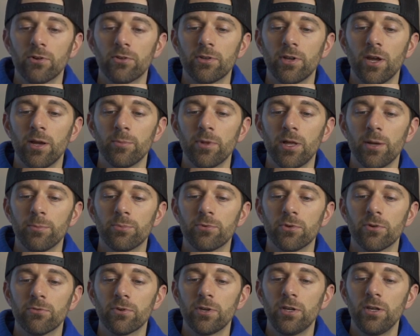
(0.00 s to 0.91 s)
a time lapse
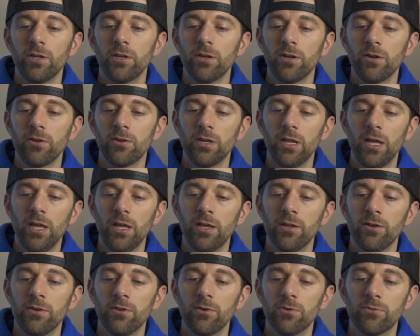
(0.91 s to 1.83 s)
over here and
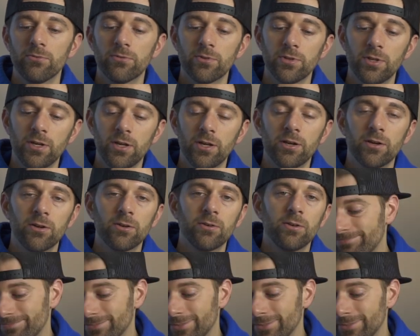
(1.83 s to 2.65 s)
end over there.